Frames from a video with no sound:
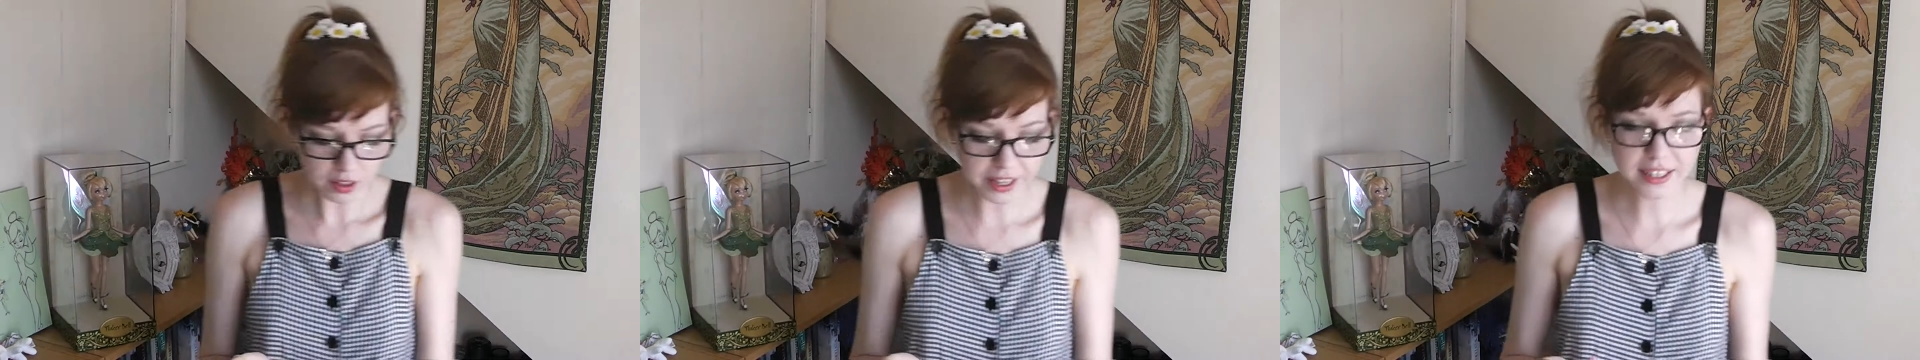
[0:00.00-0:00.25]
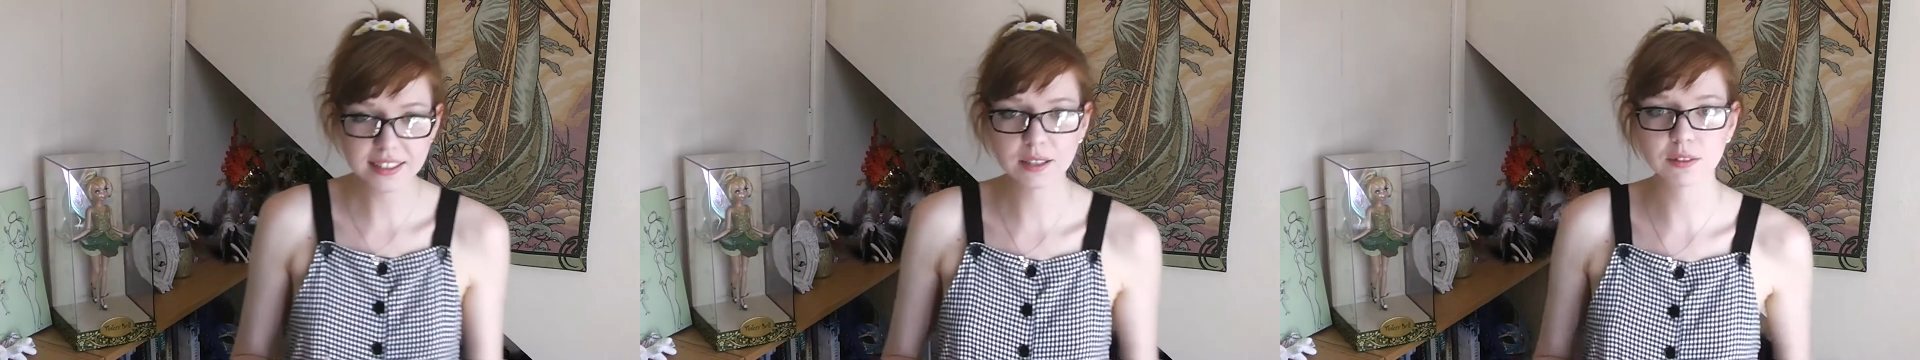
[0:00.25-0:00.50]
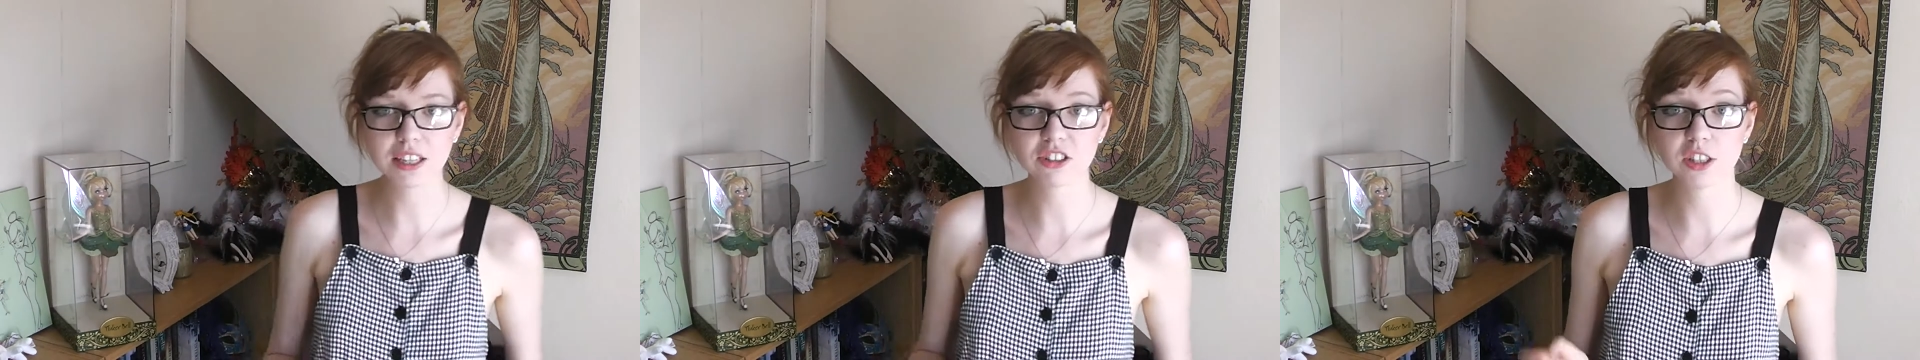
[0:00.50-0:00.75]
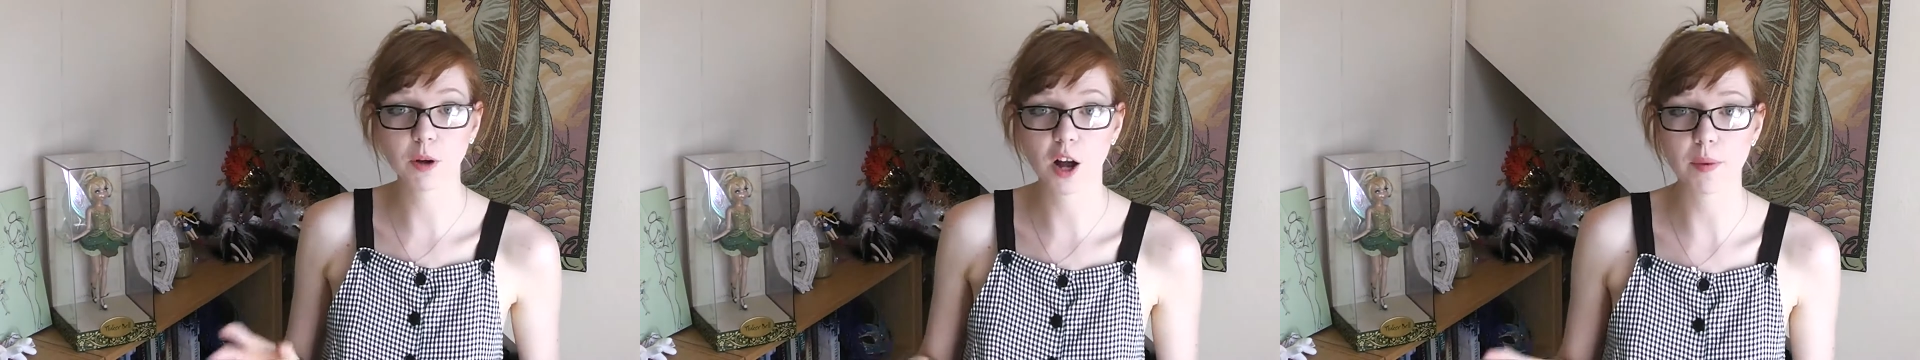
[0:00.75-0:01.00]
My next thing is
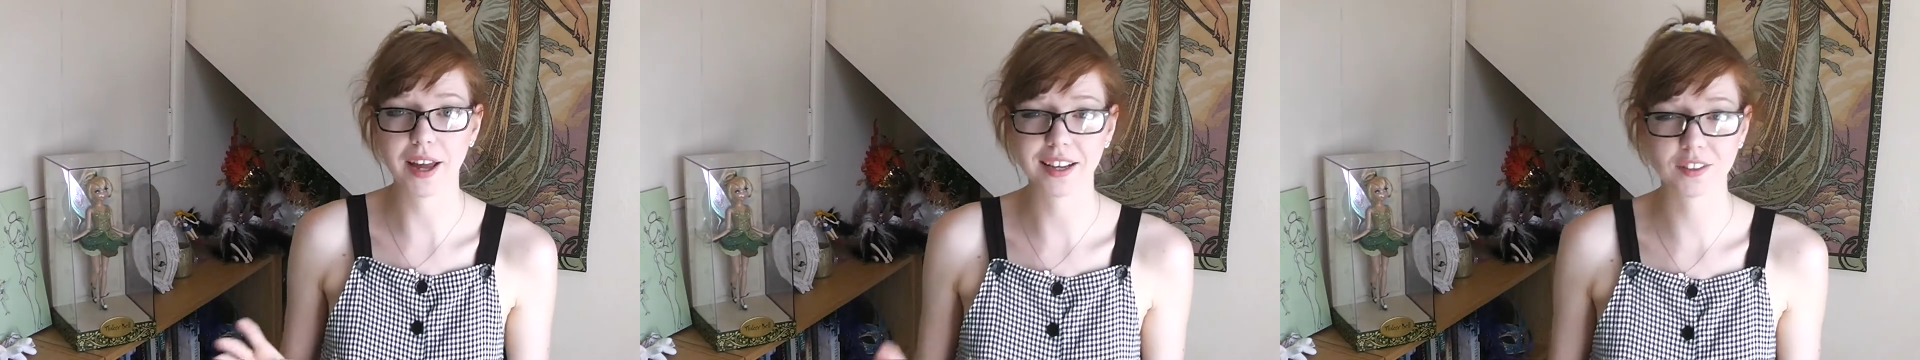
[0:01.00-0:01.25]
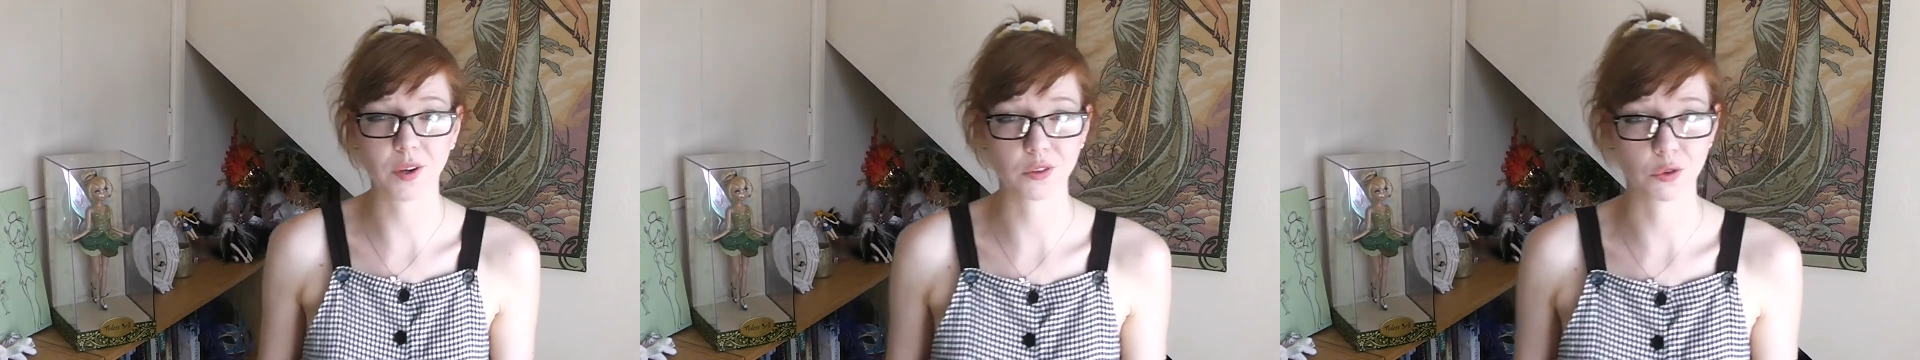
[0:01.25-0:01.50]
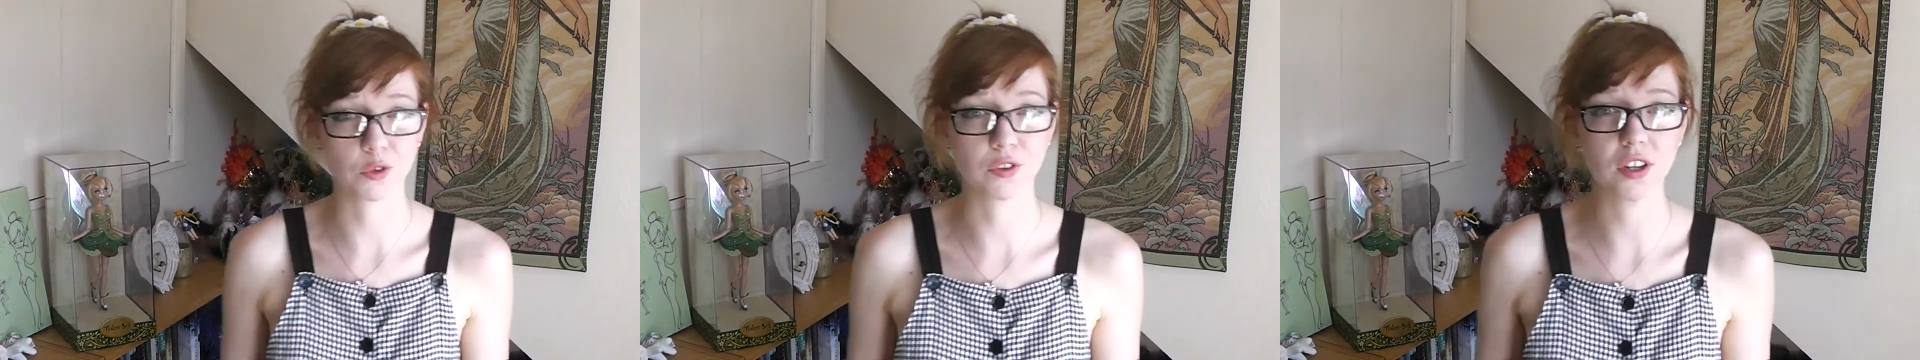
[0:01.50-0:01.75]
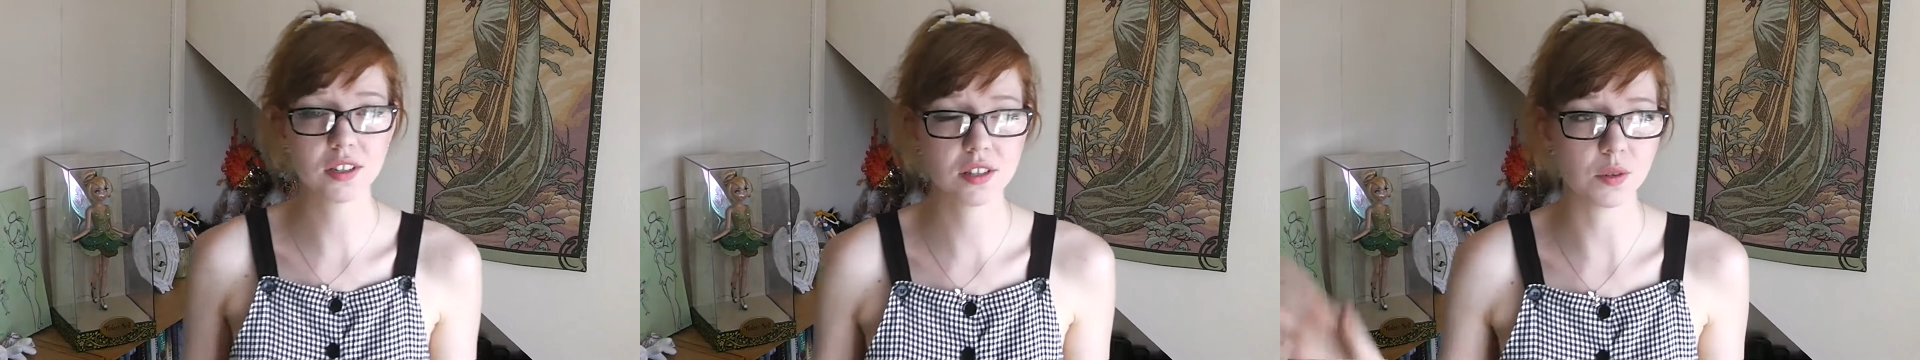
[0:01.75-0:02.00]
actually inspired by X-Factor
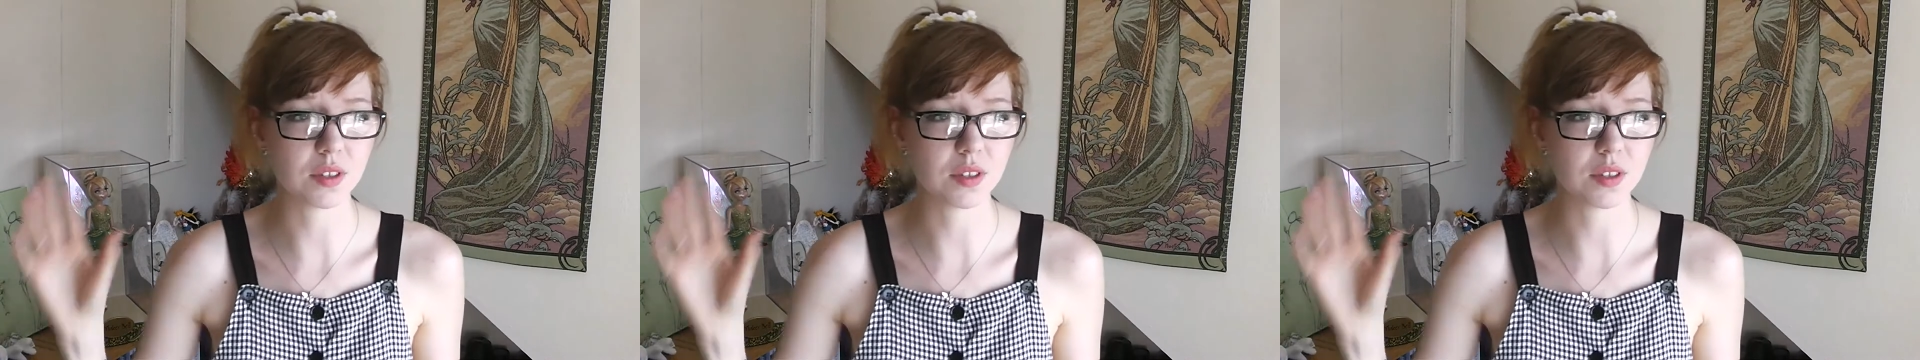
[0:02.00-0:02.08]
Reverse,